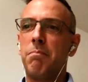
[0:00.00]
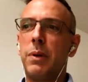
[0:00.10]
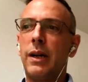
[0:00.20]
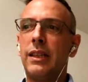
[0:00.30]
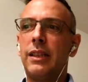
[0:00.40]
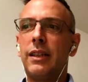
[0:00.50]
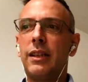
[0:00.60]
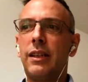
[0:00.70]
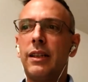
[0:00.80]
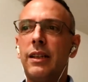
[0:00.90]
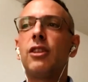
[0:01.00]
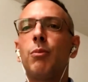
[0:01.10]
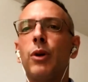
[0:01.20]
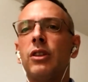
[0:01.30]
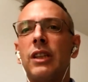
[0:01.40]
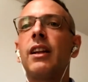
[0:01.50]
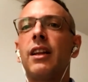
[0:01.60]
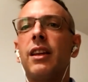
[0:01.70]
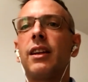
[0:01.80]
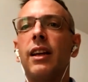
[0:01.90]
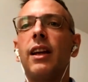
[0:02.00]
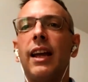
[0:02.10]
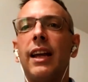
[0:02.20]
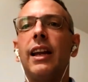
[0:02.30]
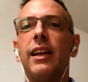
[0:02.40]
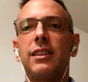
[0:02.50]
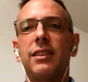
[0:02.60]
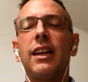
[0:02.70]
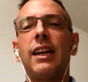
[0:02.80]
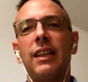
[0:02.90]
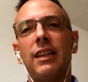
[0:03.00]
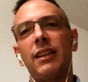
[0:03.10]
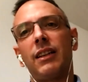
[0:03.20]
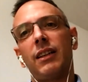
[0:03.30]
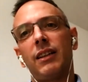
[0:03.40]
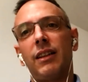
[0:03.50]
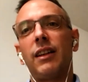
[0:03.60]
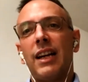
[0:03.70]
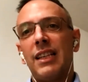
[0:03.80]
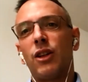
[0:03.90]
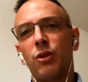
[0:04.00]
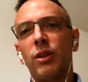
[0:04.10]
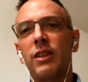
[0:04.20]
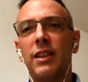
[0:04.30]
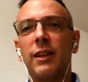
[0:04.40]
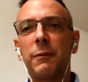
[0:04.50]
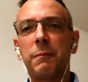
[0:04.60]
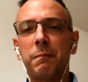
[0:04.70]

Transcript: But at a certain point in time, I think I clicked and I started to understand.